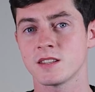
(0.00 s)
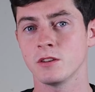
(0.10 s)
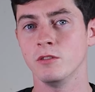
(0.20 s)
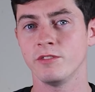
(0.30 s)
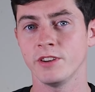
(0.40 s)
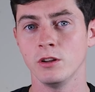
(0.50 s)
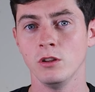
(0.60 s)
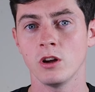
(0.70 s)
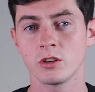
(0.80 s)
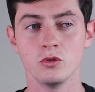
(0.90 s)
still feel
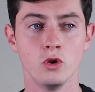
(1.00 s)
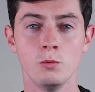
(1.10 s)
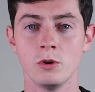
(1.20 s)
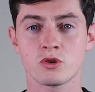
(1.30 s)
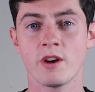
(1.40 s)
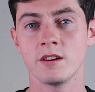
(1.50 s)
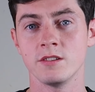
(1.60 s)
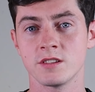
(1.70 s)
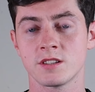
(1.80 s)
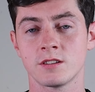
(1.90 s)
like normal
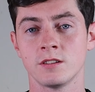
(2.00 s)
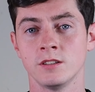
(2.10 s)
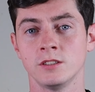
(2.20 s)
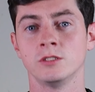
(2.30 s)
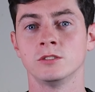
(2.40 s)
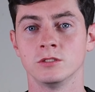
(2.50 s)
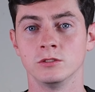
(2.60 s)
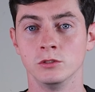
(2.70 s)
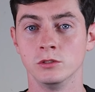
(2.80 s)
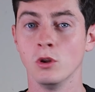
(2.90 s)
trainers
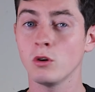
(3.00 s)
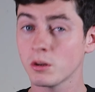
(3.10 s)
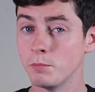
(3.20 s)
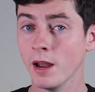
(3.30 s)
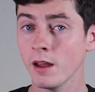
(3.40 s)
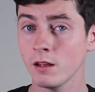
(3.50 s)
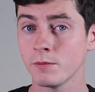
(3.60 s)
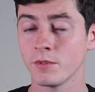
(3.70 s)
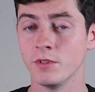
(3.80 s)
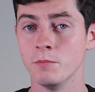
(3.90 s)
look better
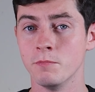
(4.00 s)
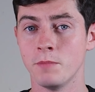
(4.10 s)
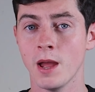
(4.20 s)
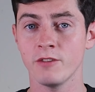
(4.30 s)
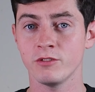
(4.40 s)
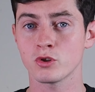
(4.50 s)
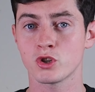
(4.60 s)
than barefoot